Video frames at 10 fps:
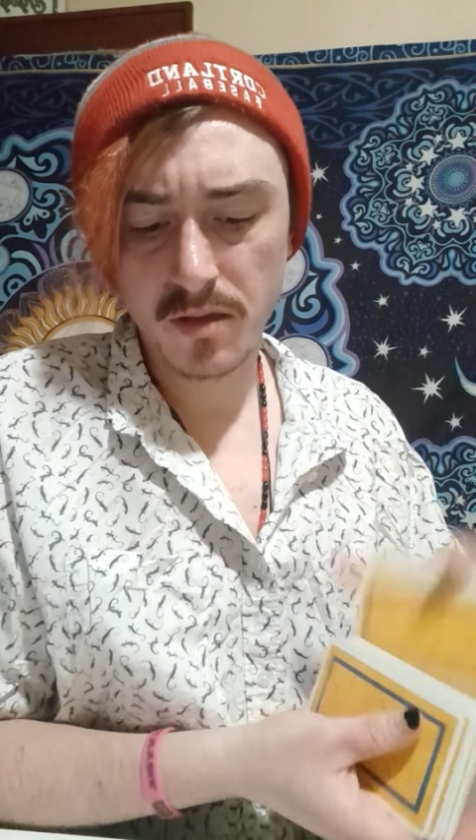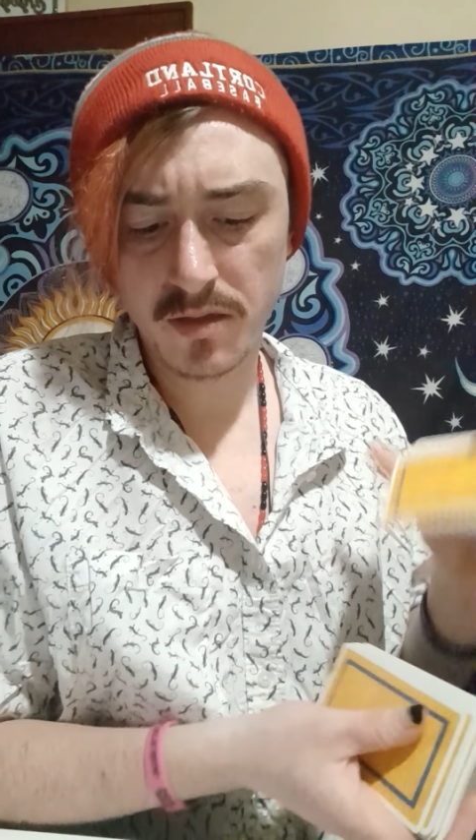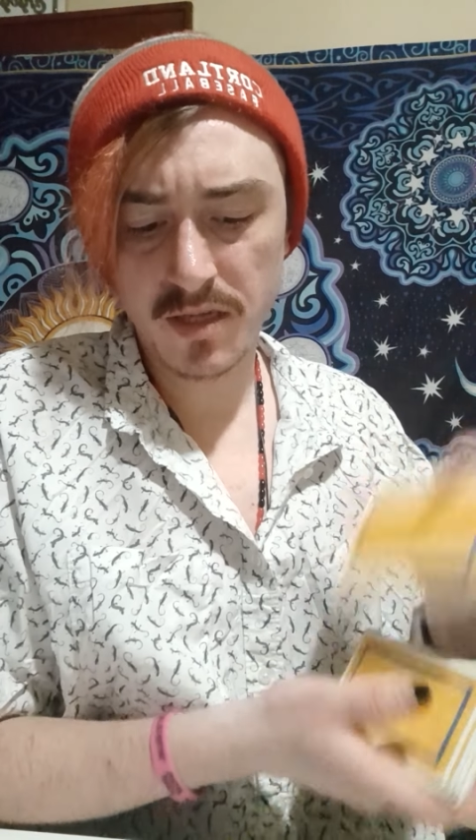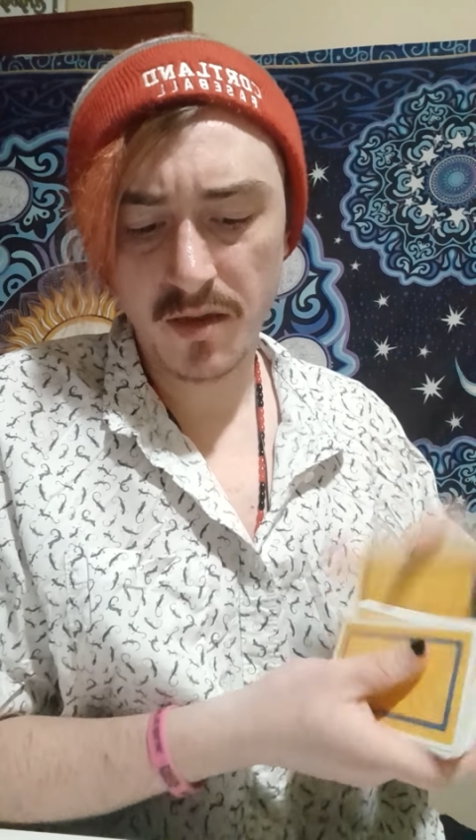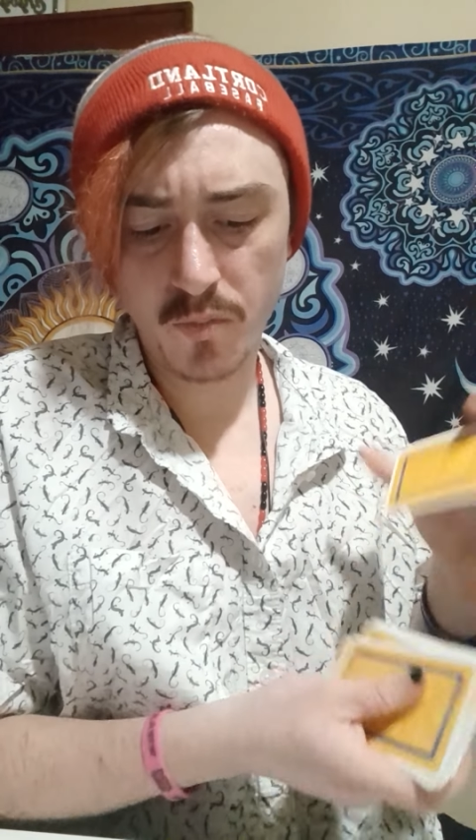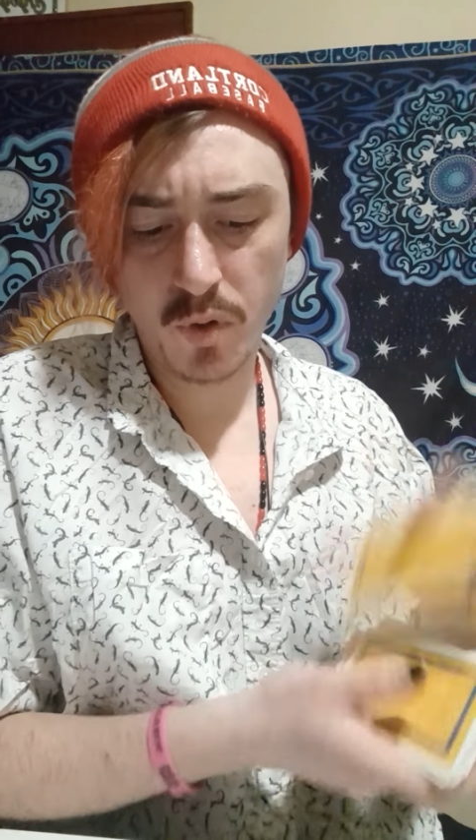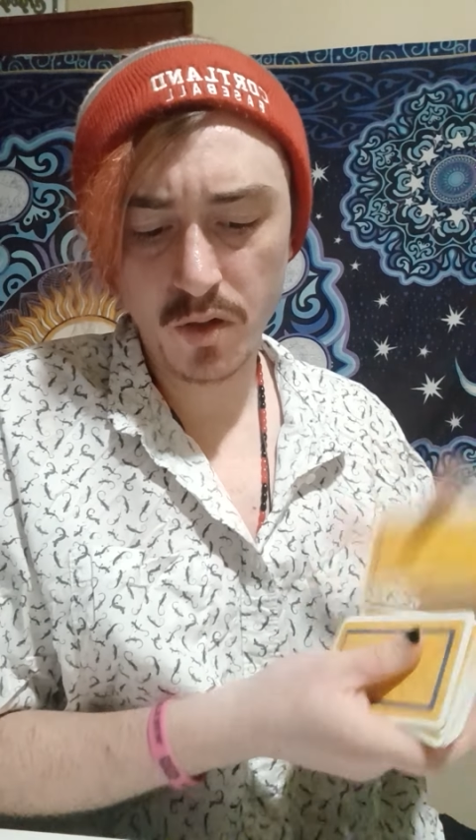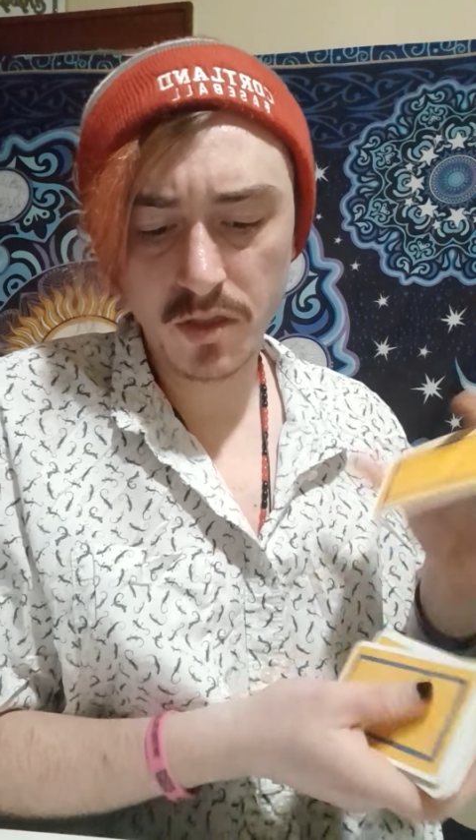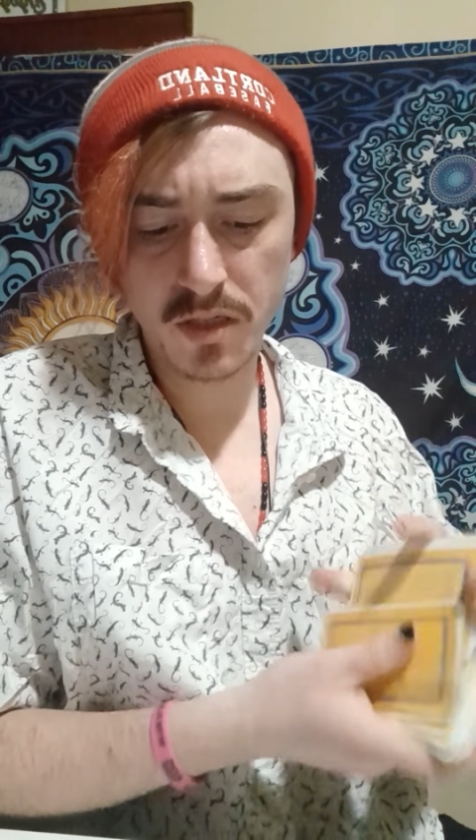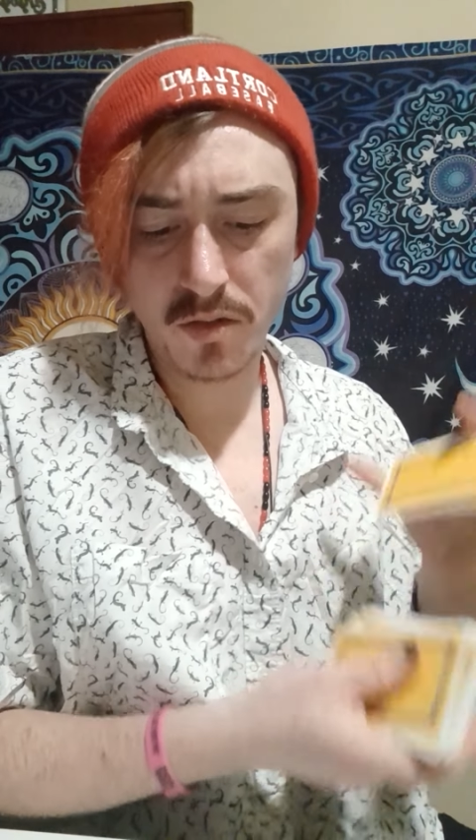the same
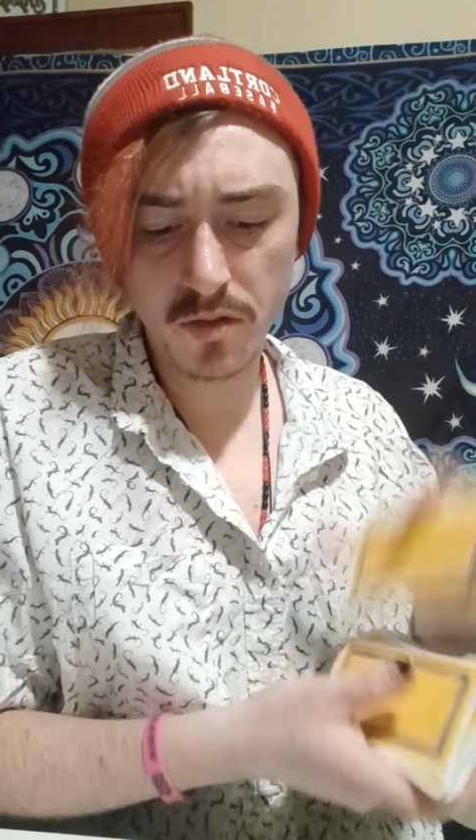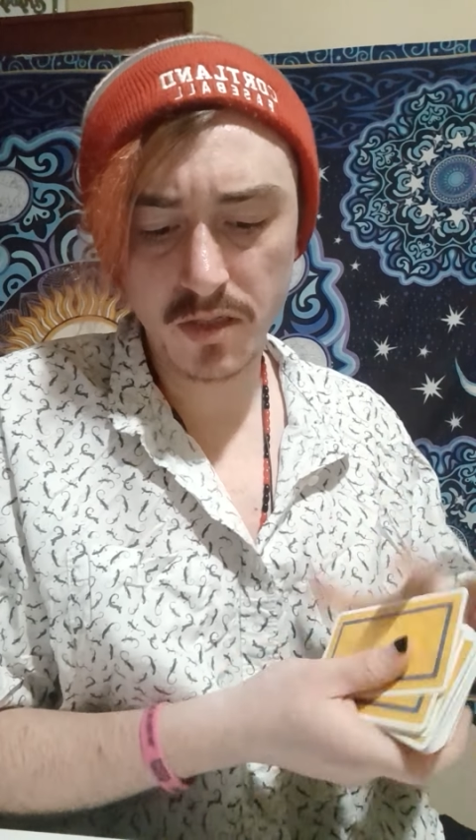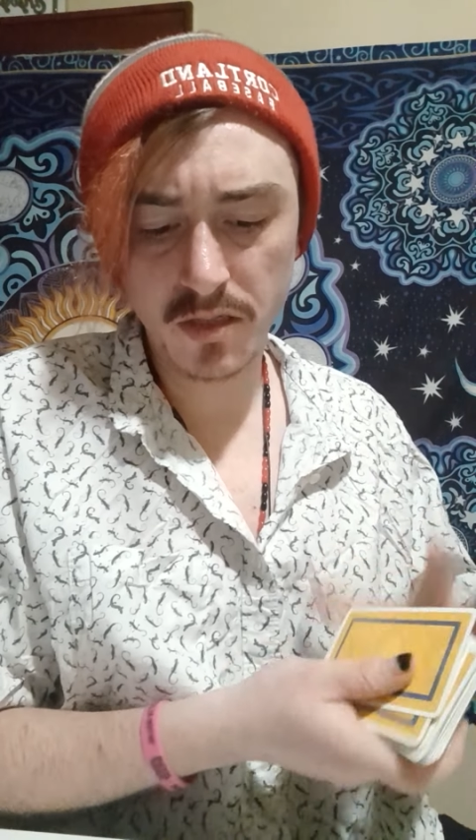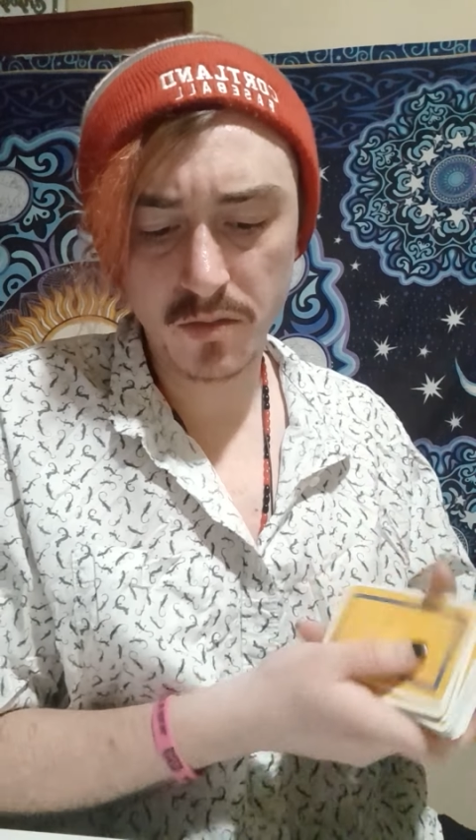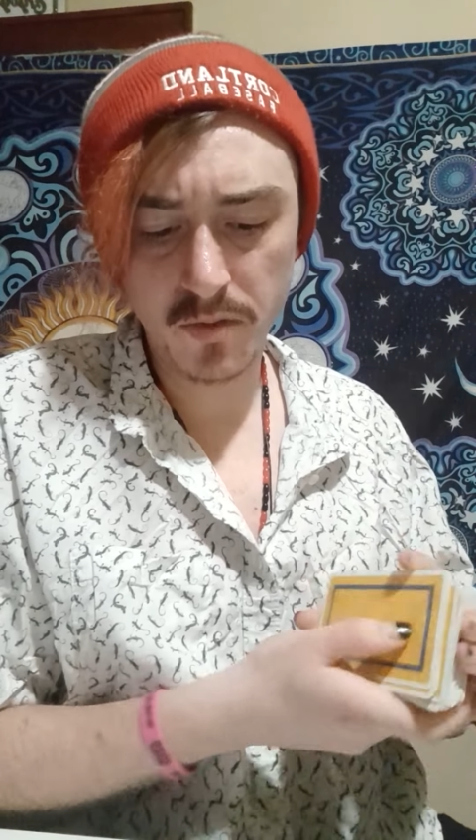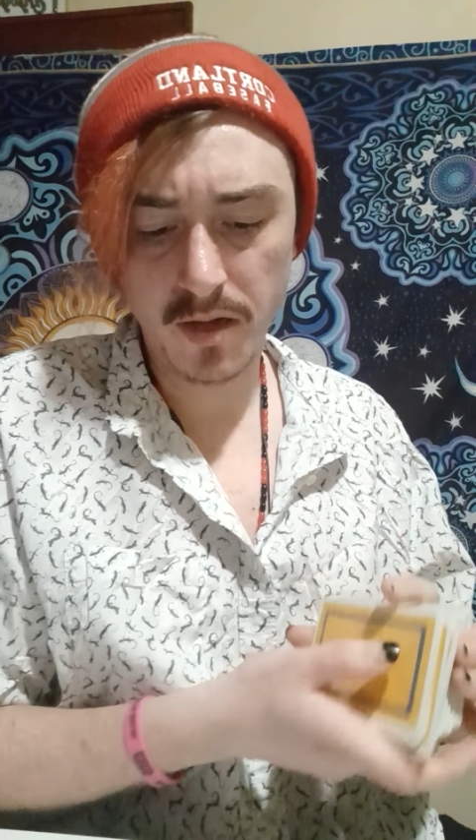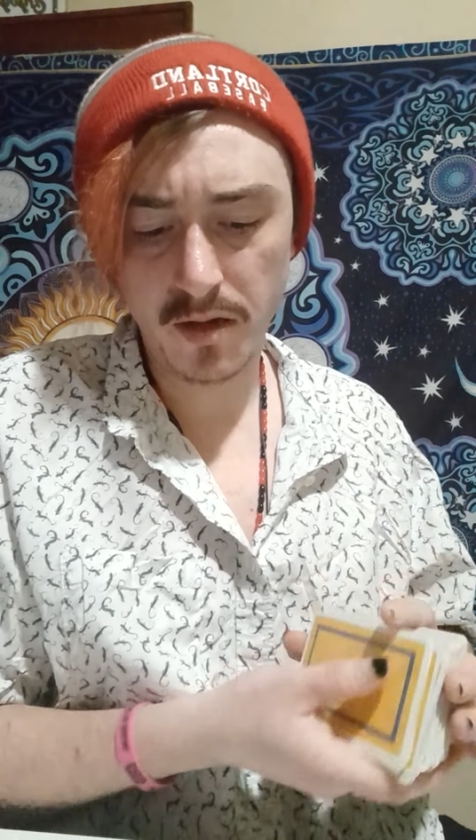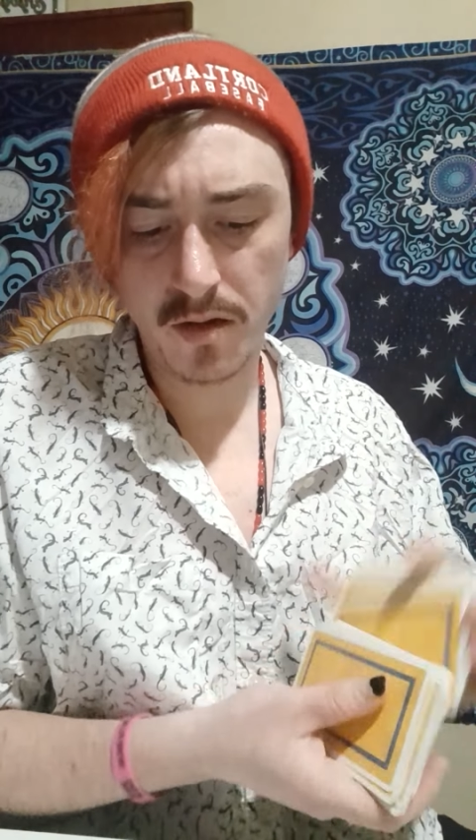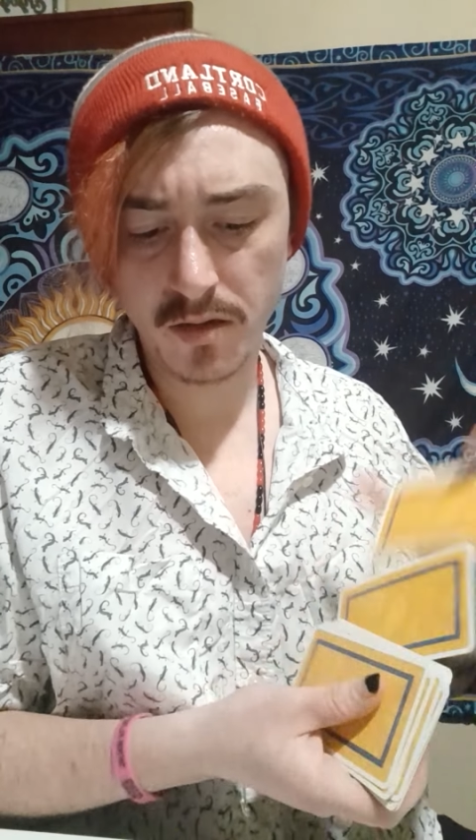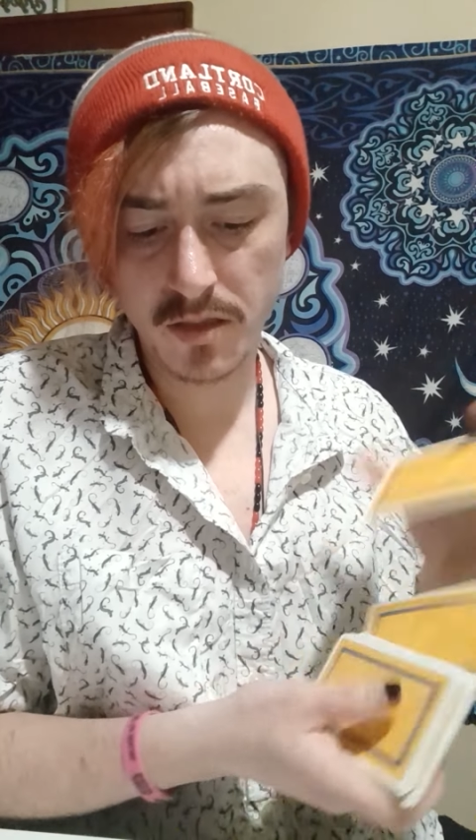person or is this some
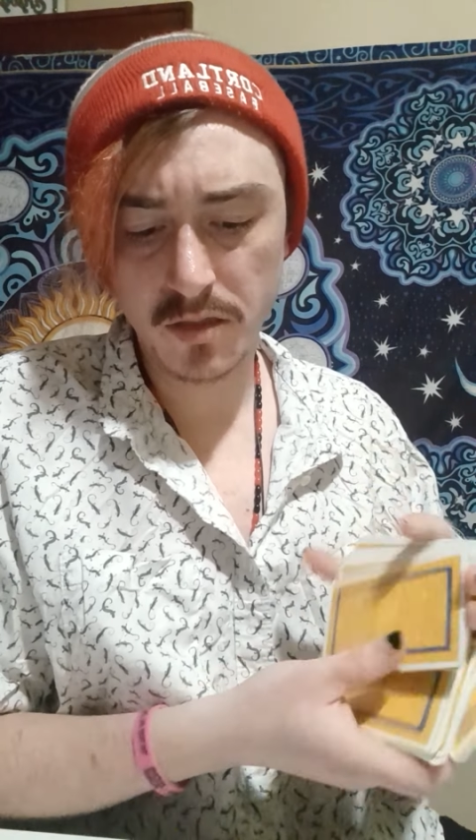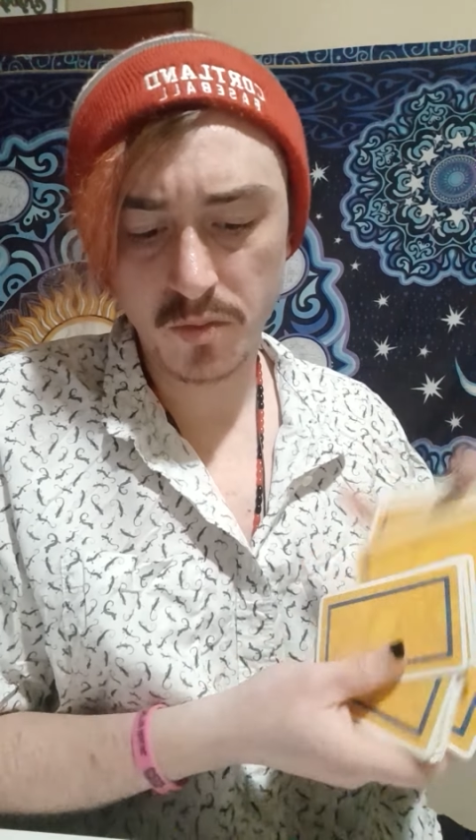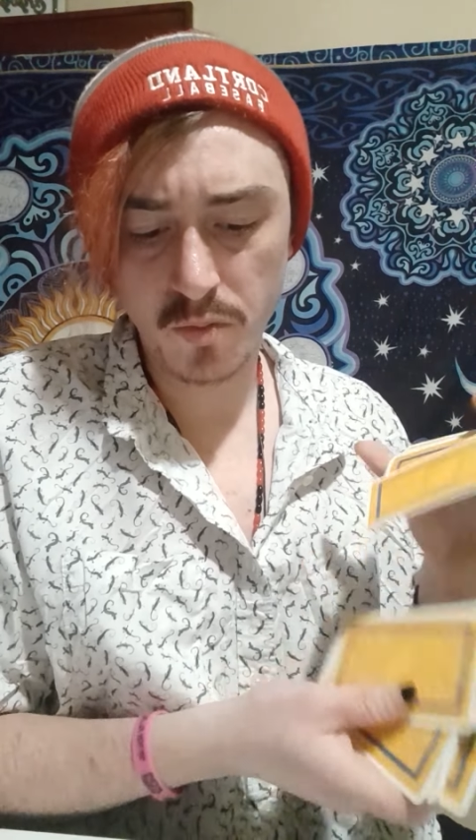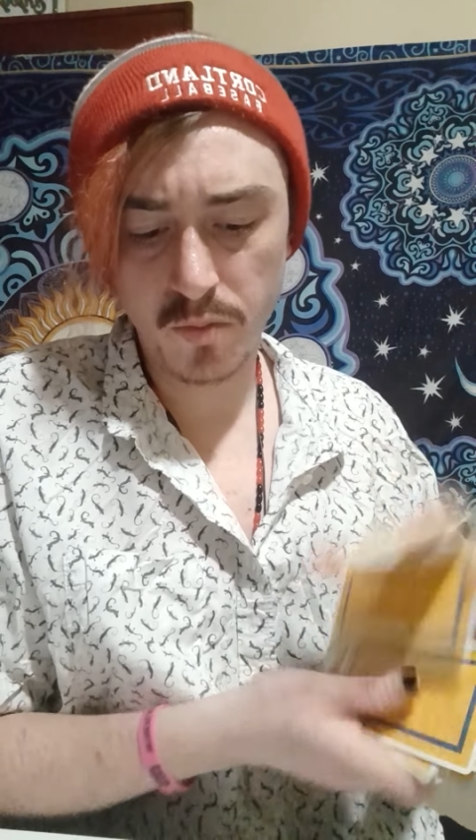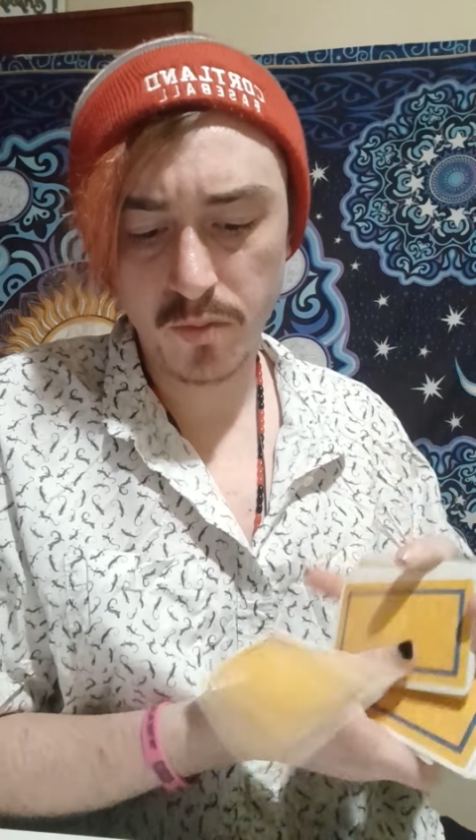kind of is this